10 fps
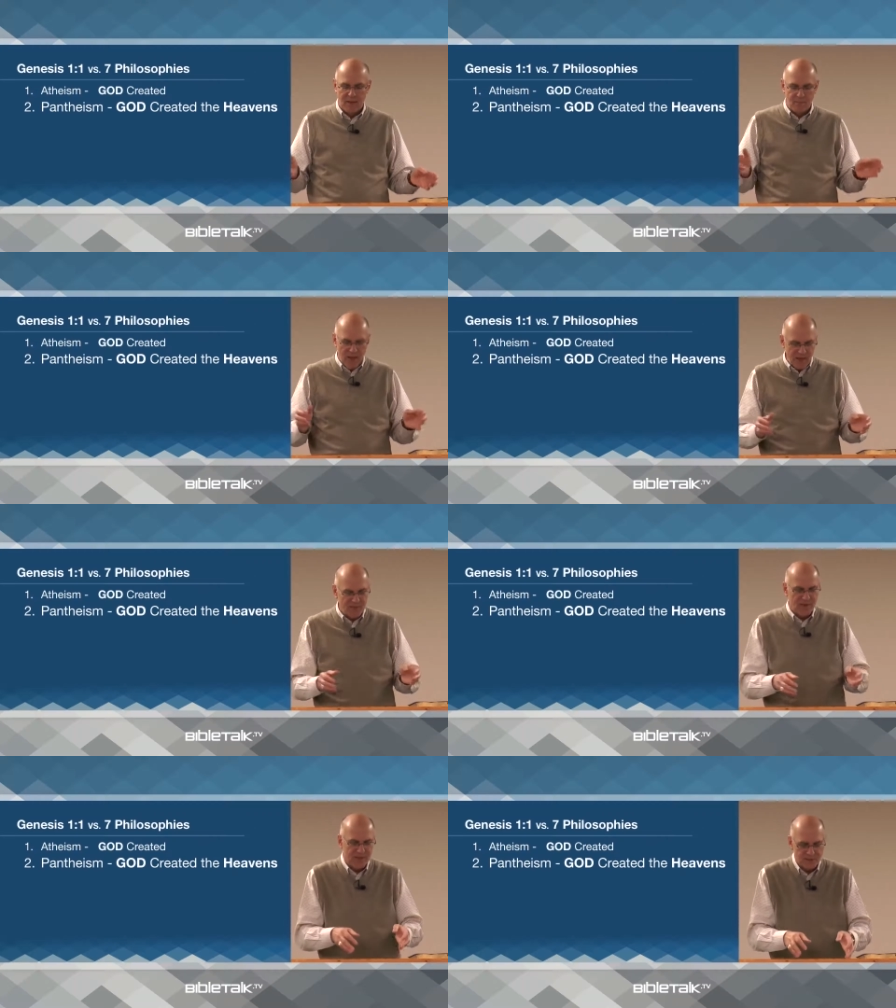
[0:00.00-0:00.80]

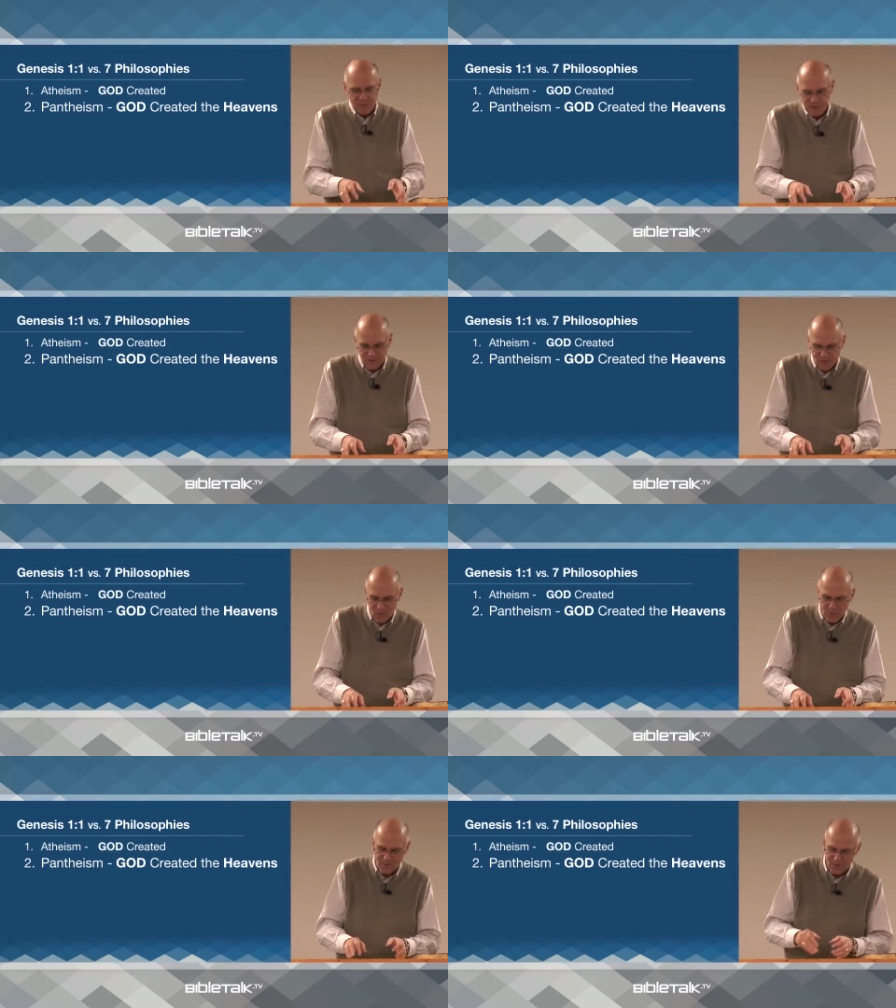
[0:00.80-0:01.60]
Pantheism is a
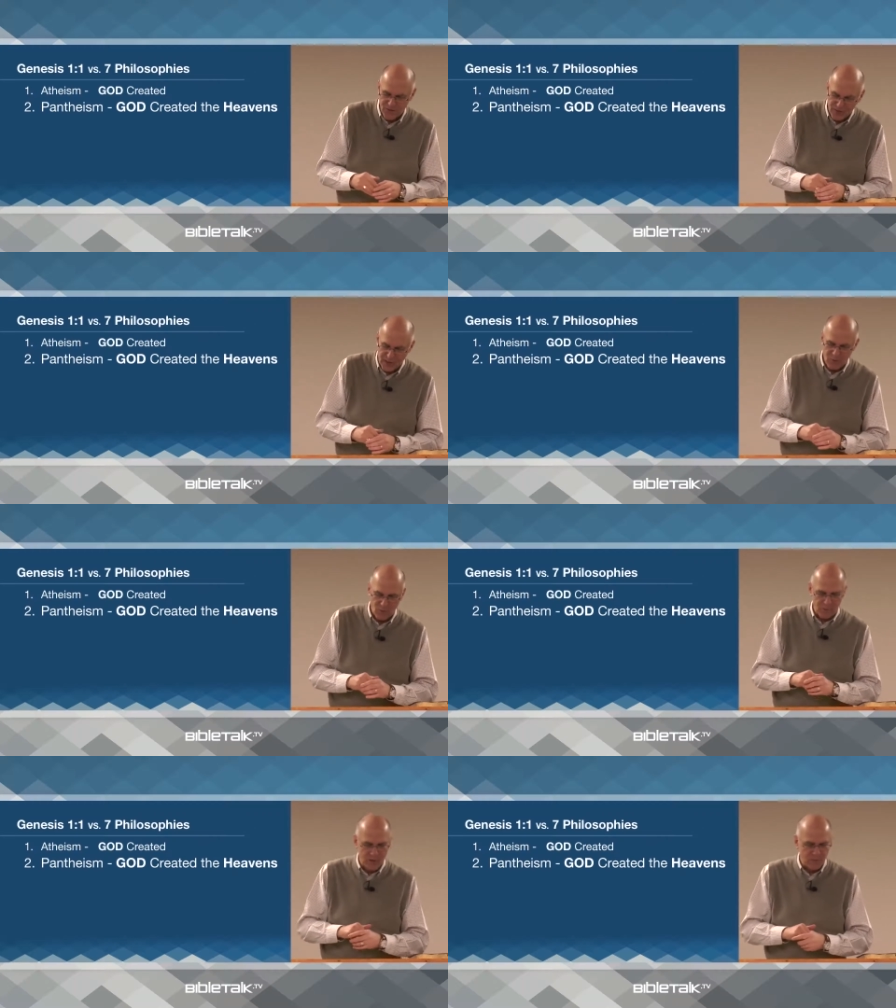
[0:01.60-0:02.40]
form of thinking
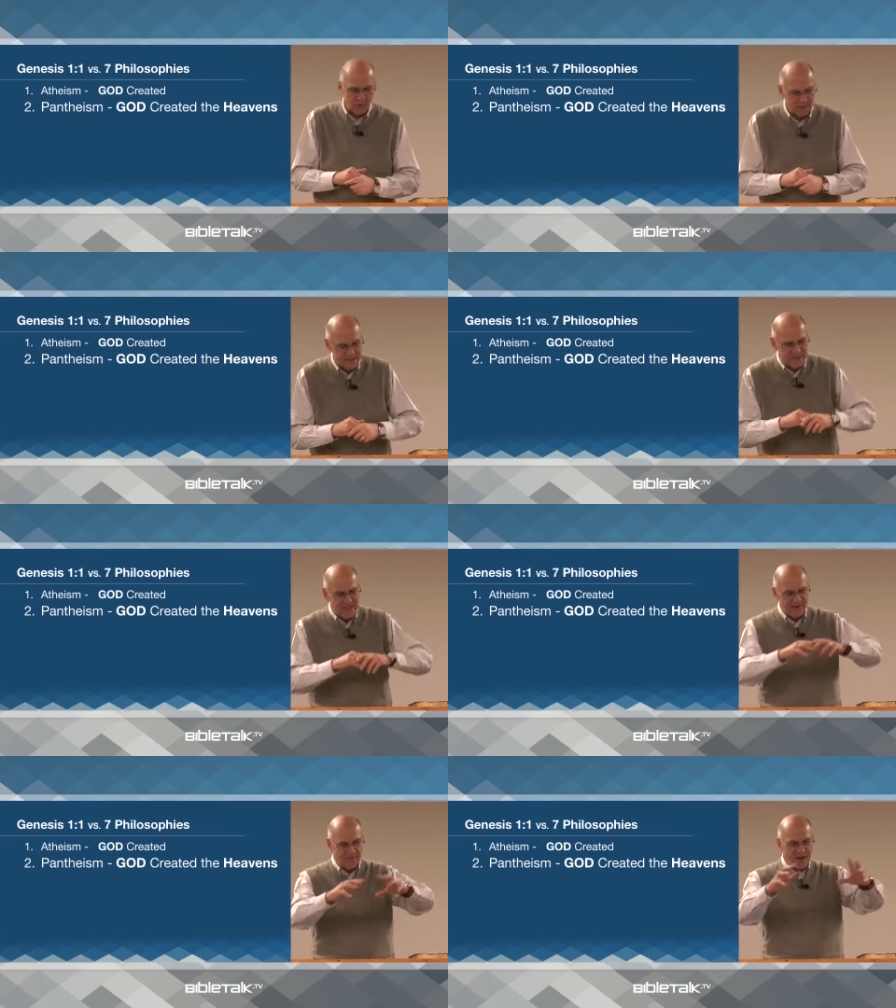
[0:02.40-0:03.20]
where people
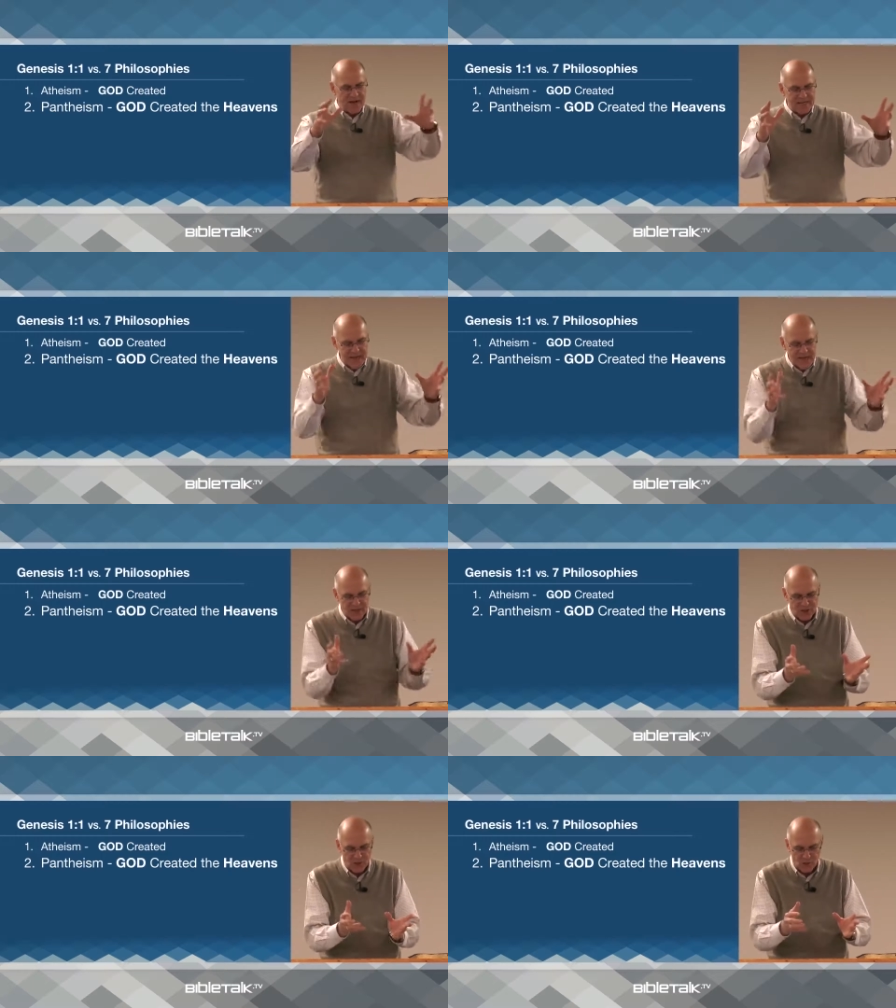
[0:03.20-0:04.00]
deify
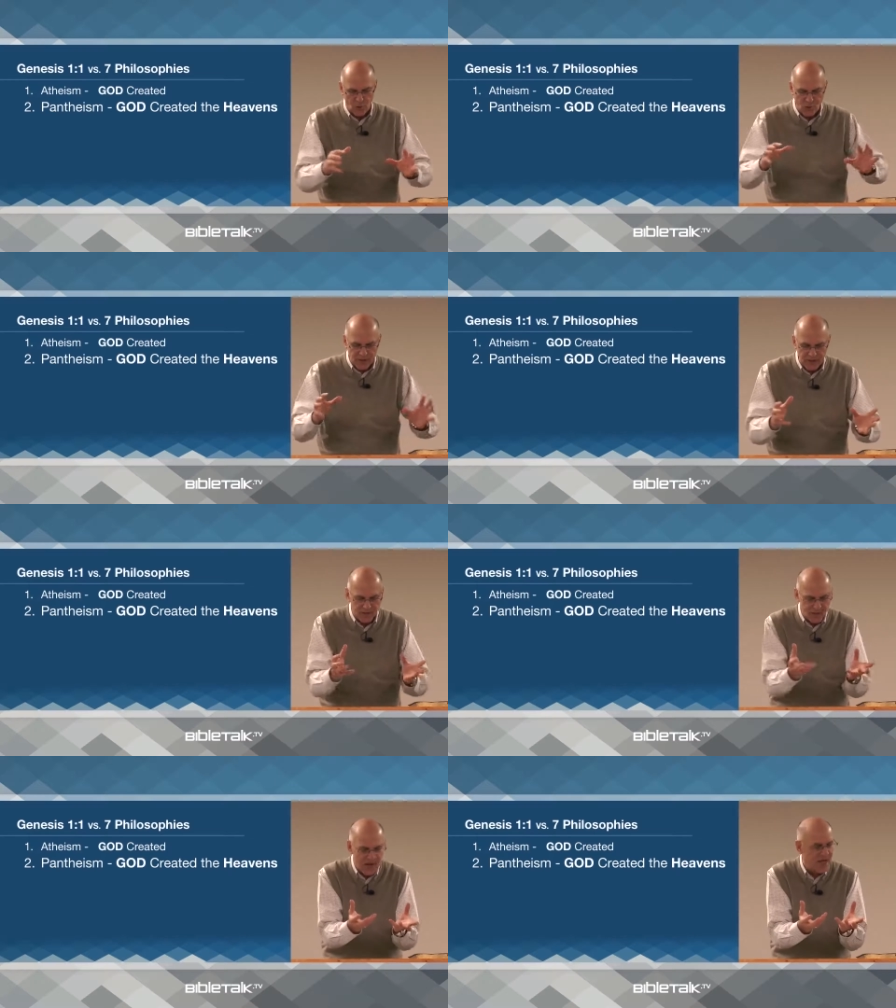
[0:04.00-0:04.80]
nature or
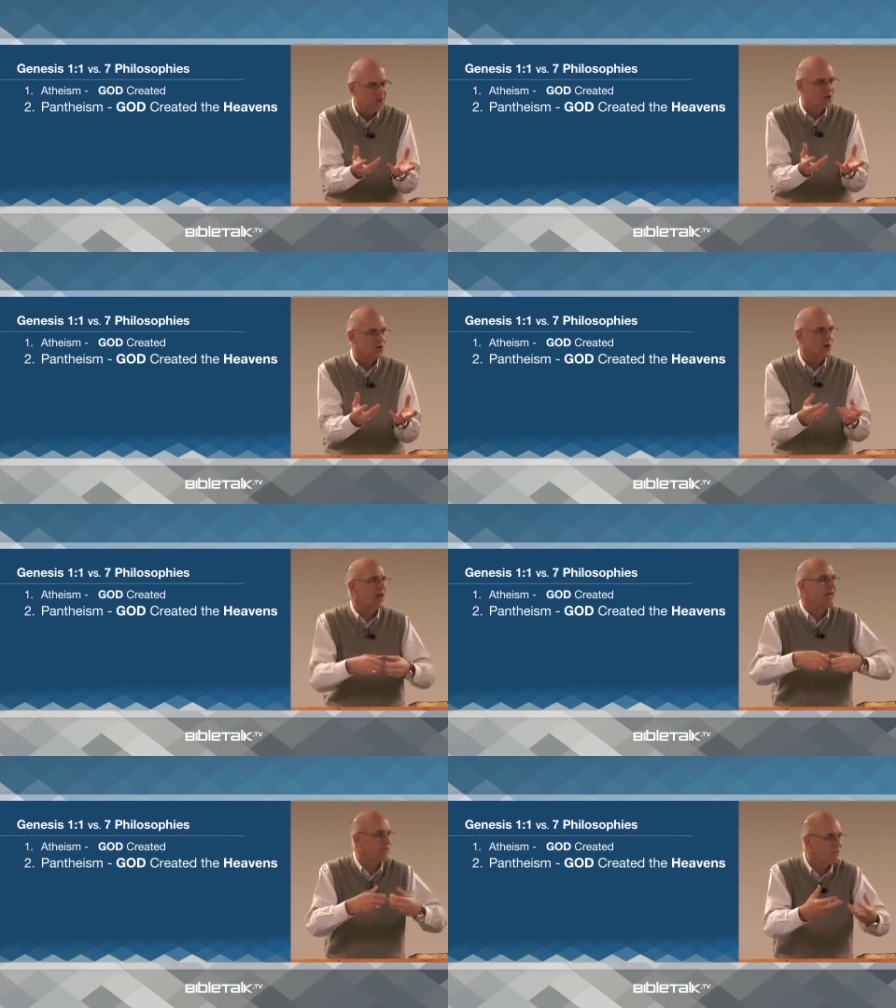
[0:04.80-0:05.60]
give nature
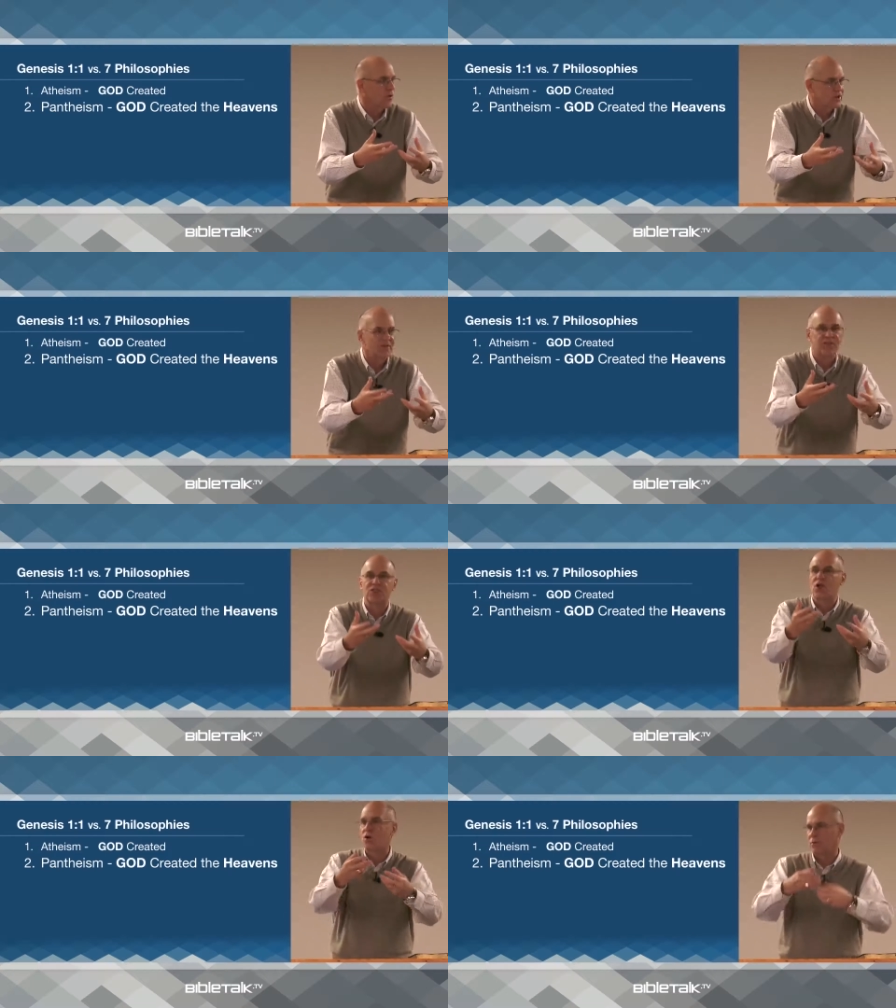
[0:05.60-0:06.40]
a force of
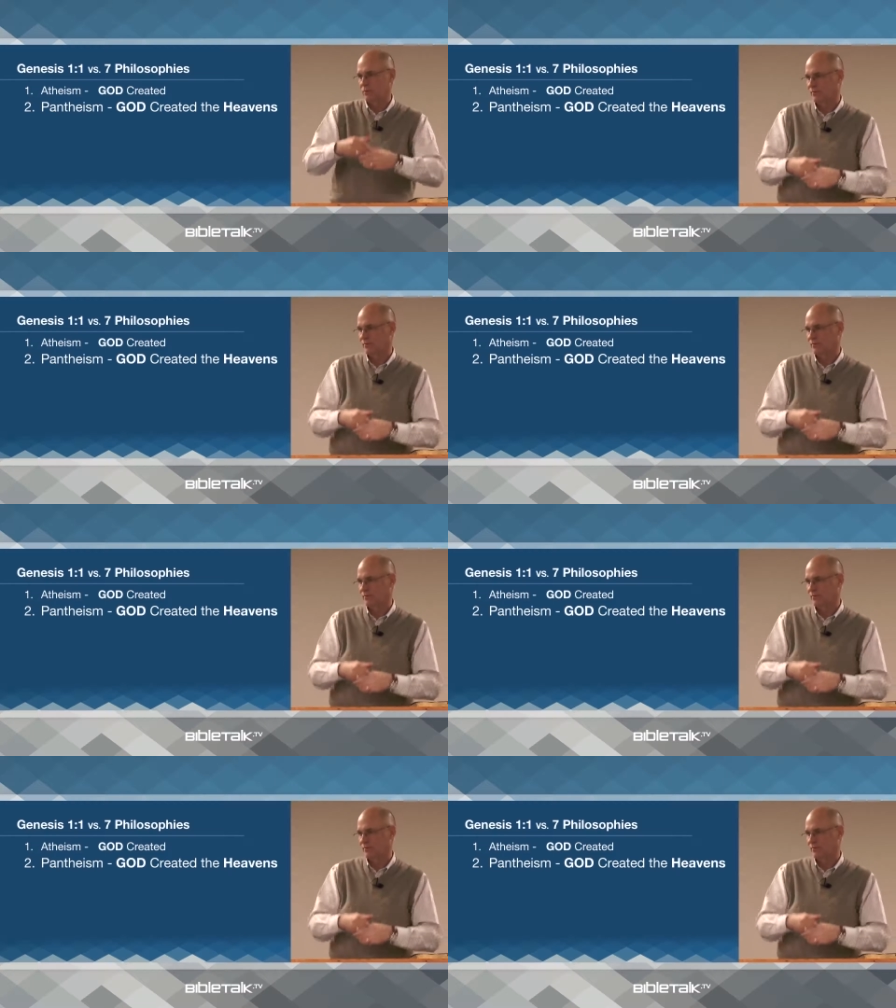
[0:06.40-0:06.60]
its own.